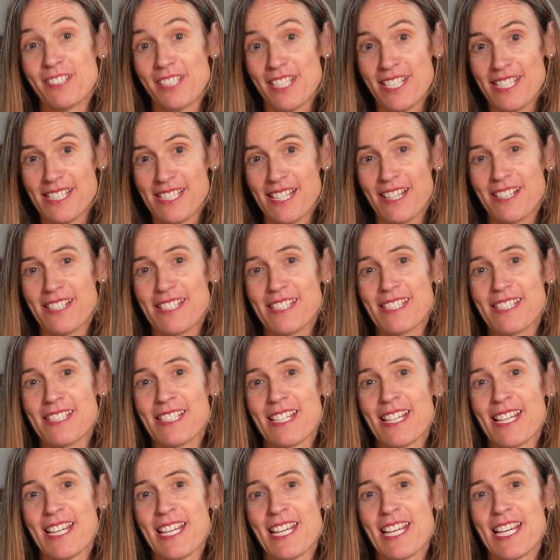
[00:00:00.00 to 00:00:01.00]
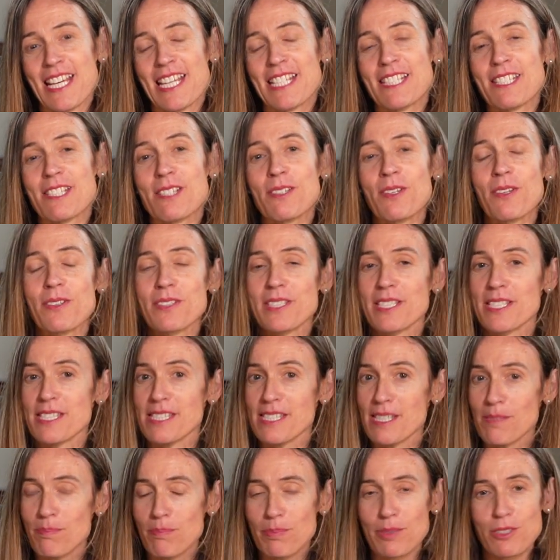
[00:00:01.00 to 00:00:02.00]
Jesus. It's not a
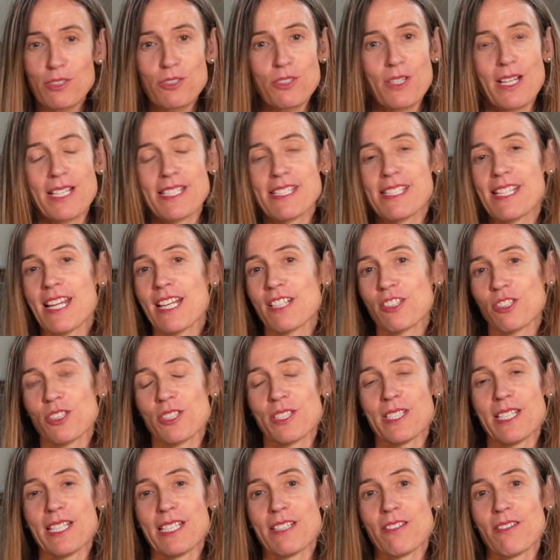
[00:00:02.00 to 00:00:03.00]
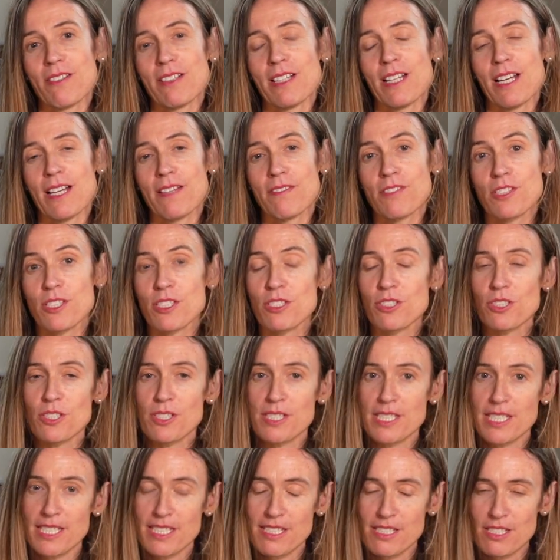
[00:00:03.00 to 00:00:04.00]
simple transaction in our lives to
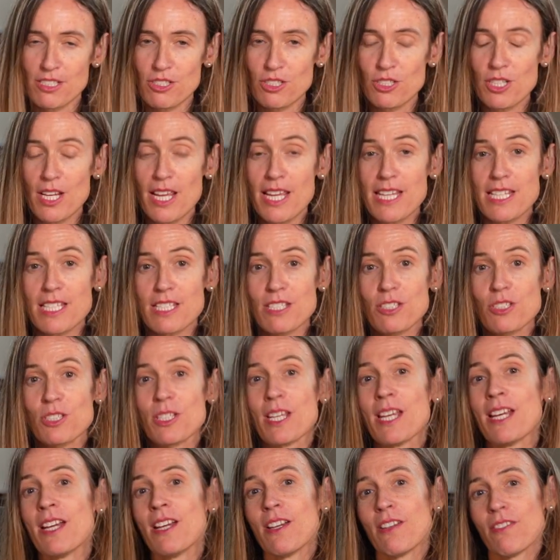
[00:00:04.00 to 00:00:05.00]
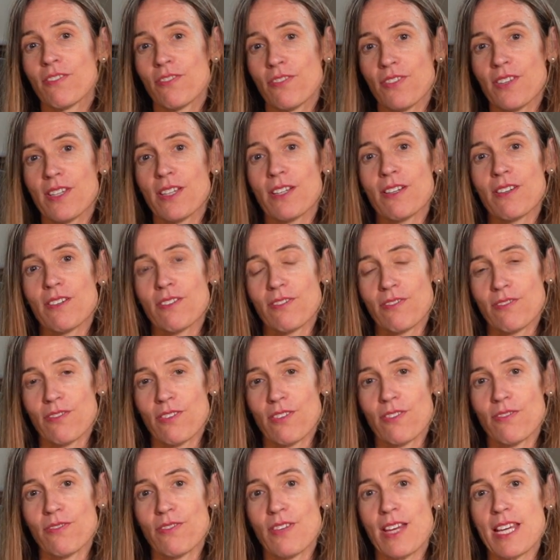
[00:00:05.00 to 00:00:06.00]
just exchange fear
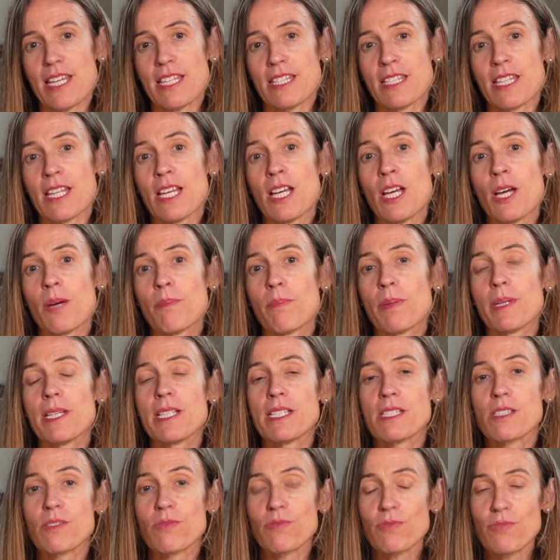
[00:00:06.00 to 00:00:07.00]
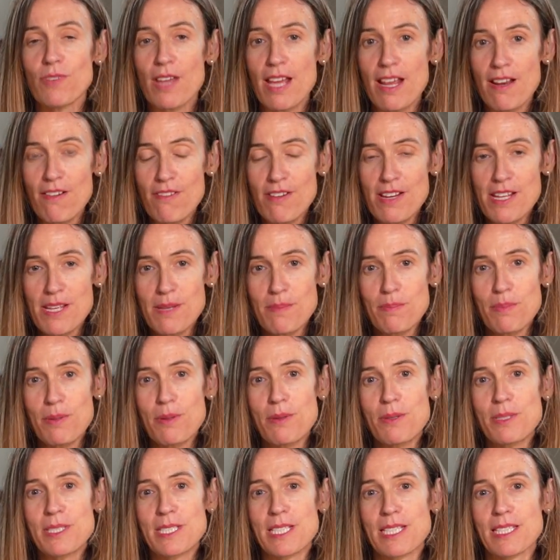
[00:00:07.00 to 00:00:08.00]
for faith, but it's very
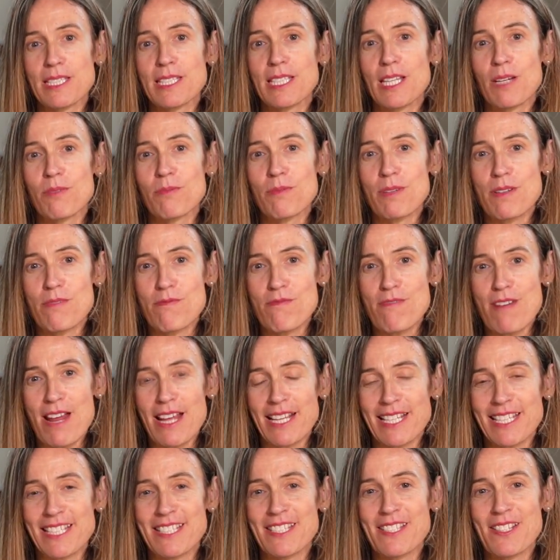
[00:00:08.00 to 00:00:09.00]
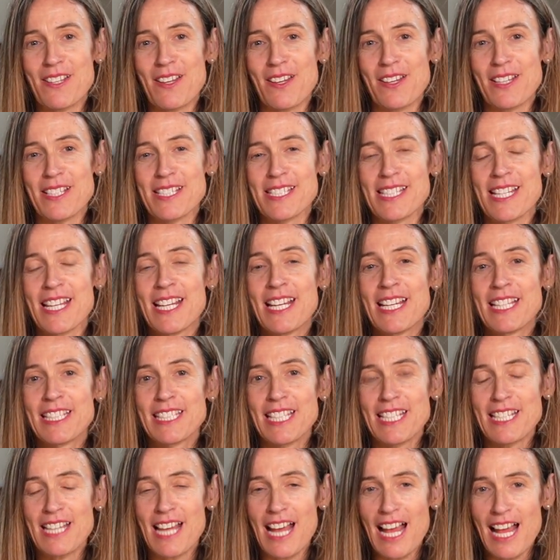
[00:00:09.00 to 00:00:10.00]
important that we recognize
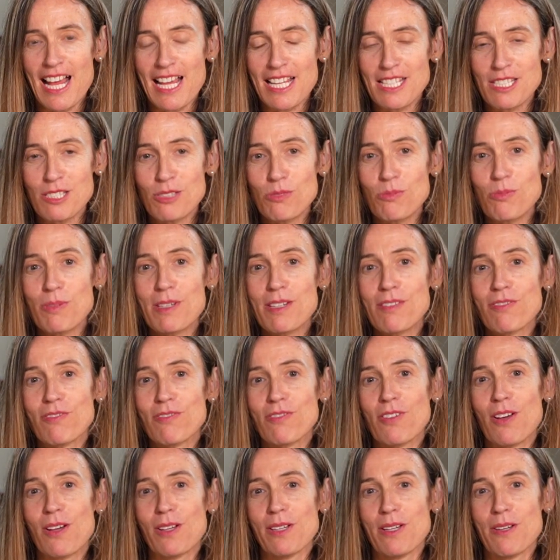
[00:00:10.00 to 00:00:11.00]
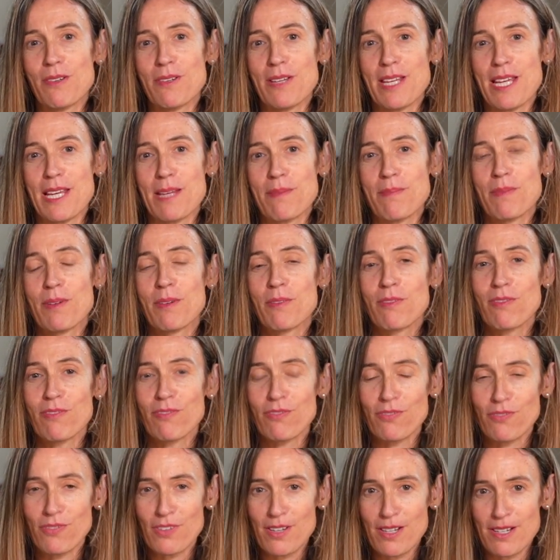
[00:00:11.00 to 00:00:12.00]
that as we follow Him,
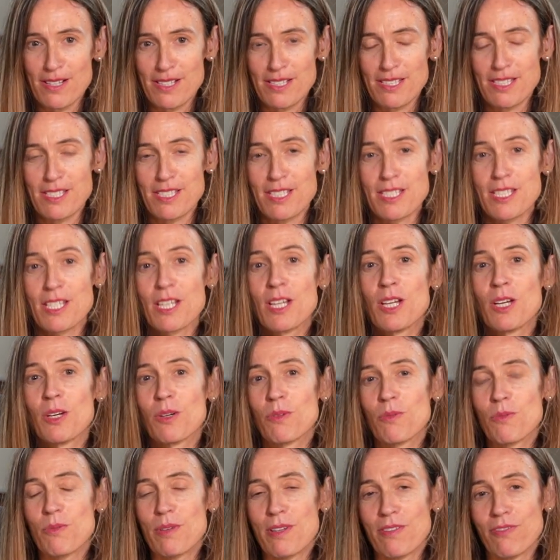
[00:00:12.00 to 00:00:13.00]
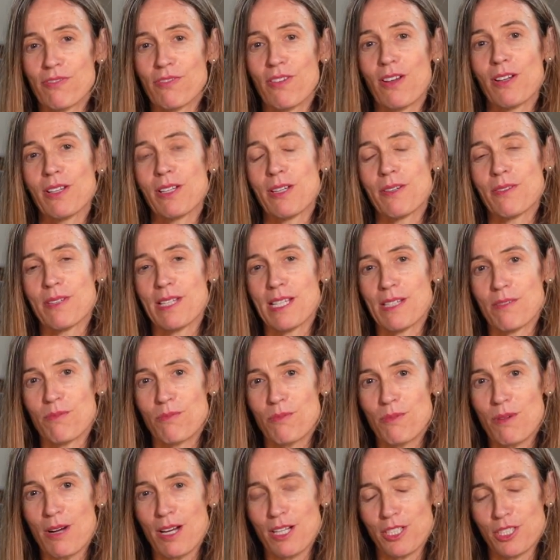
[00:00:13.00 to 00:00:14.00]
first we follow
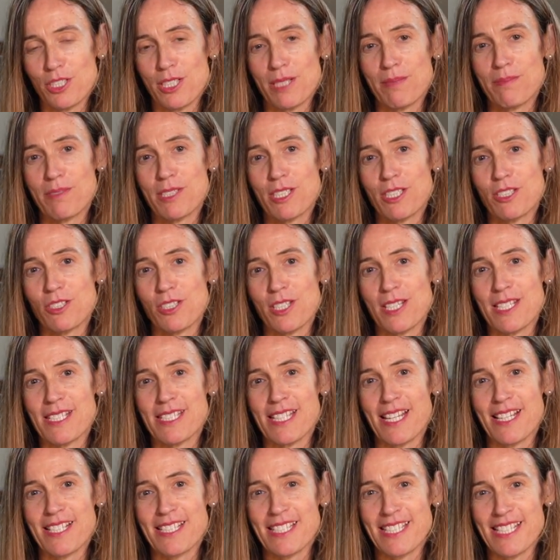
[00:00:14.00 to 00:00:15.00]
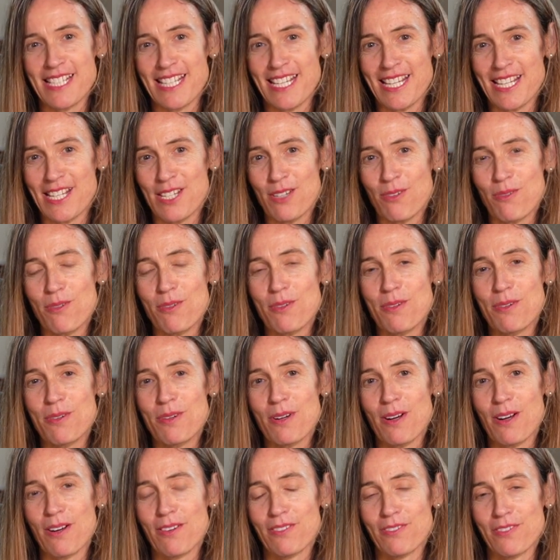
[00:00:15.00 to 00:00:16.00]
in worship to Jesus, in
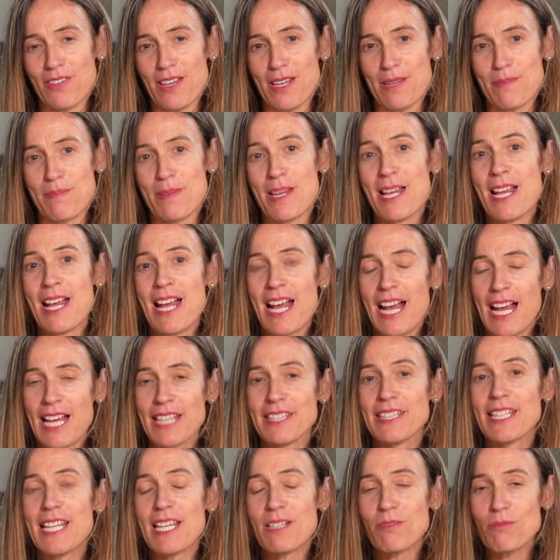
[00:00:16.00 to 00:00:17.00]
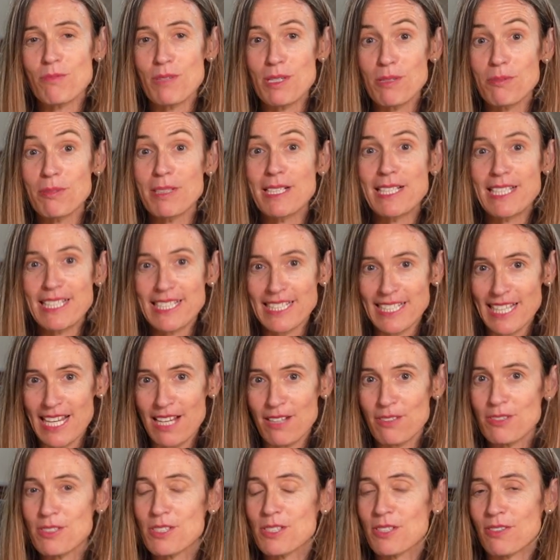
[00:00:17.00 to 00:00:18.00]
awe of Him, and then we will
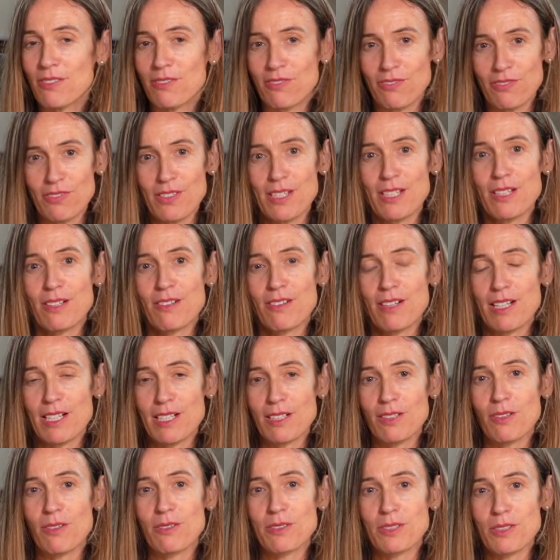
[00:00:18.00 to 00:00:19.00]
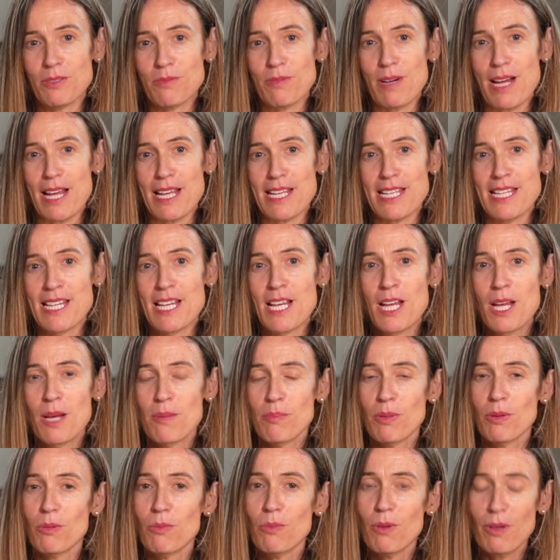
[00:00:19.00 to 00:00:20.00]
encounter fear along the way.
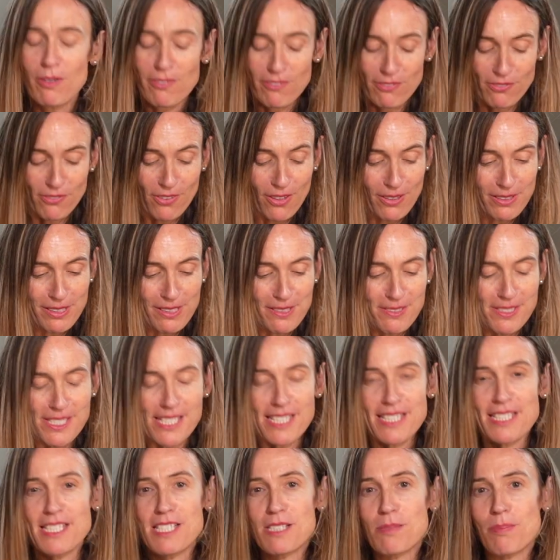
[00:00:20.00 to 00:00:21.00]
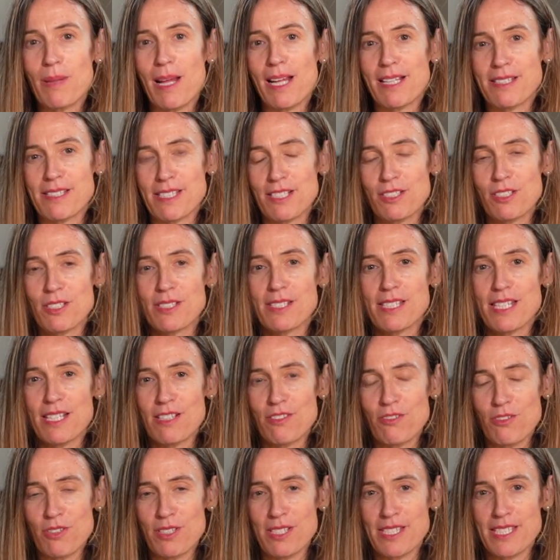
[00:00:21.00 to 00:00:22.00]
But what follows in this passage is
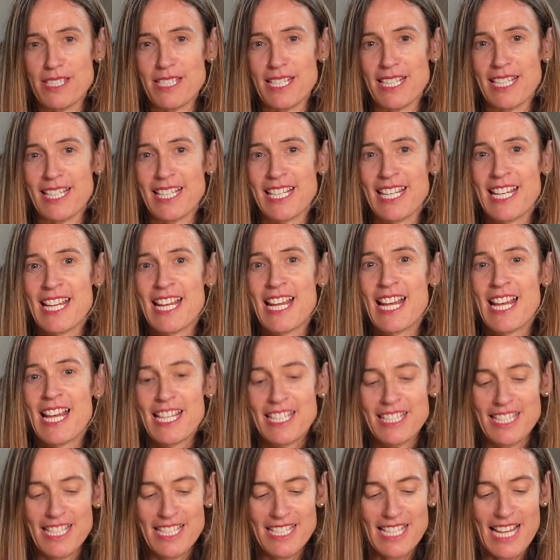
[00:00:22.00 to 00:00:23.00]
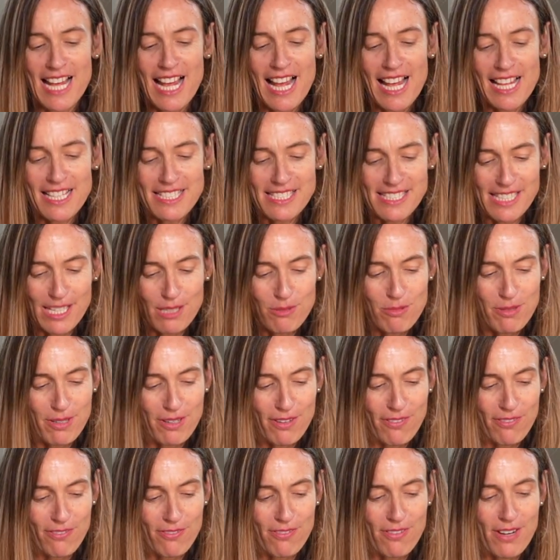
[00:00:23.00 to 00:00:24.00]
interesting that as they
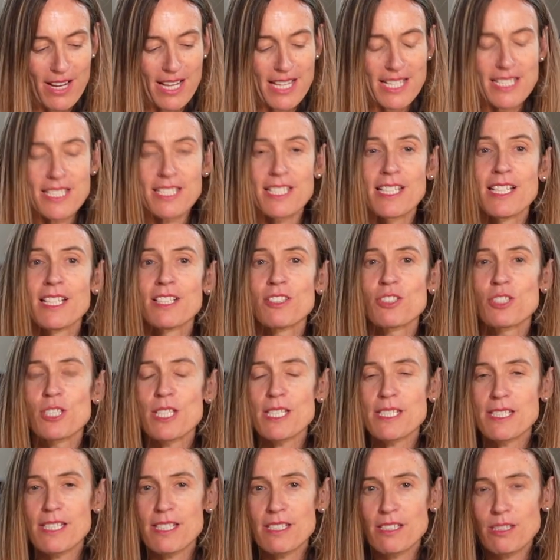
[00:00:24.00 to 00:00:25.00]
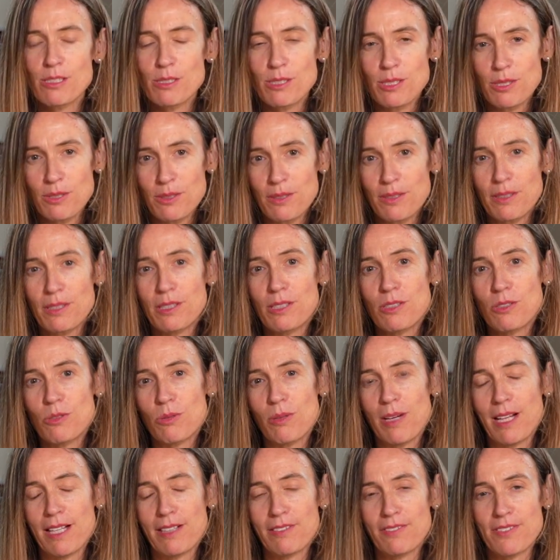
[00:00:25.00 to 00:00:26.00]
were afraid, Jesus took the
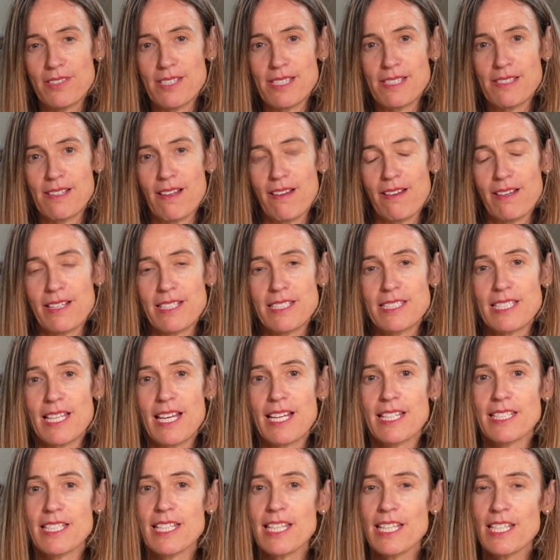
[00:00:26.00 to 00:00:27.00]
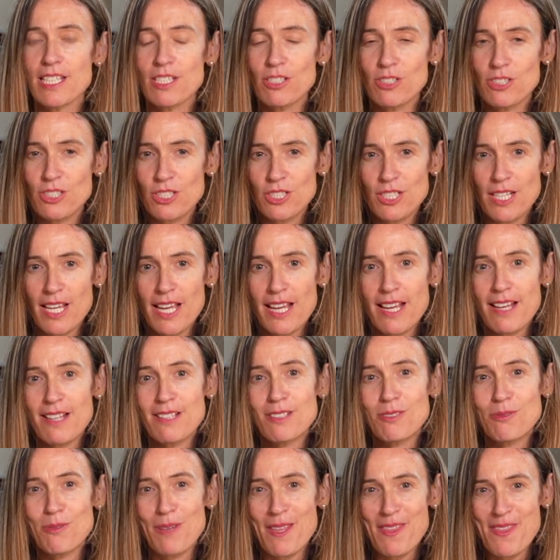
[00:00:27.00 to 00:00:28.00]
twelve aside and he
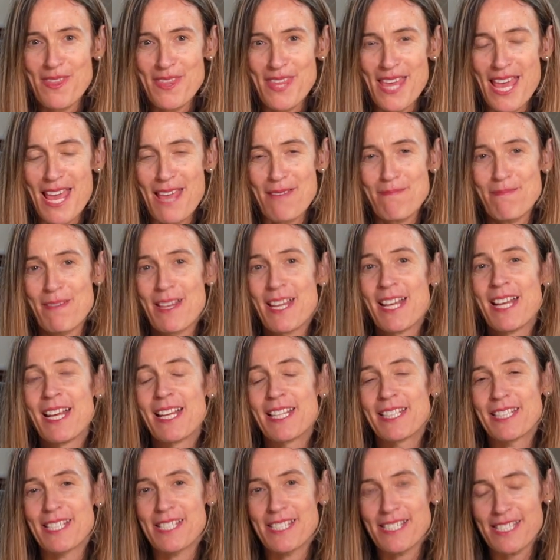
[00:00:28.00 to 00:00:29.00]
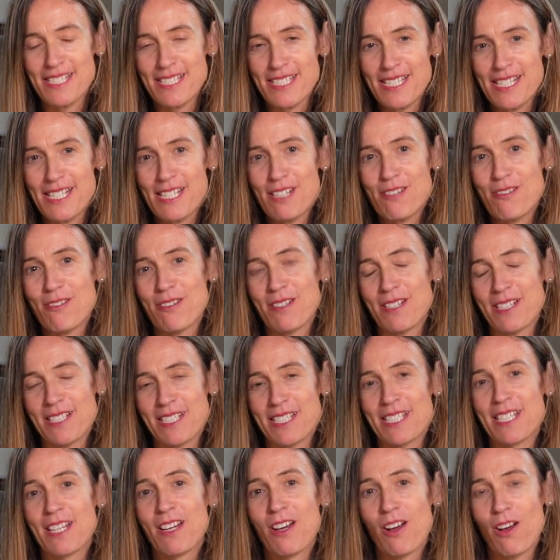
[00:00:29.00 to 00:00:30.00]
shared with them the
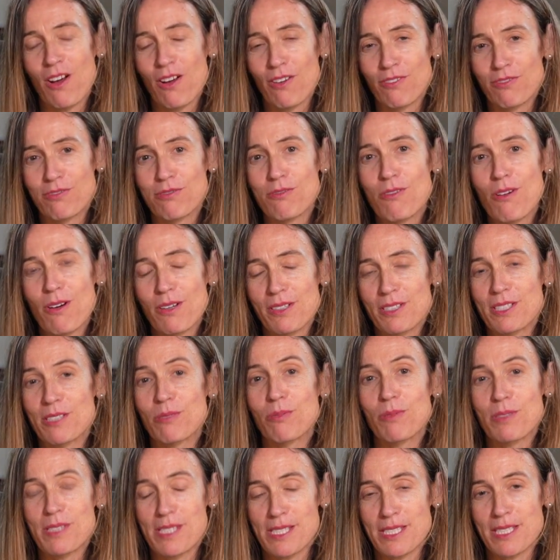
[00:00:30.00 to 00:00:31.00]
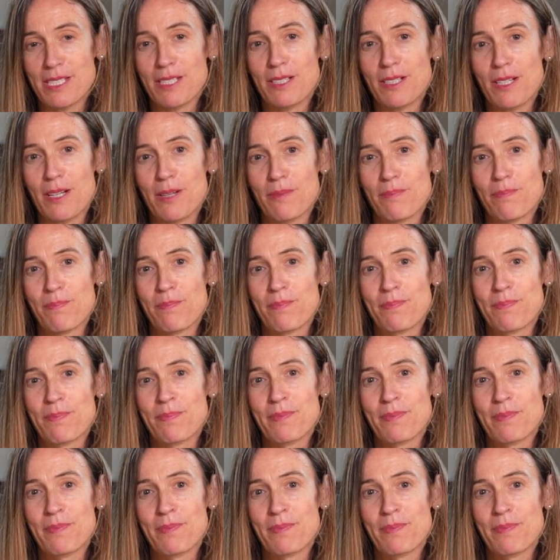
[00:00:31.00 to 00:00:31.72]
secret of what was to come.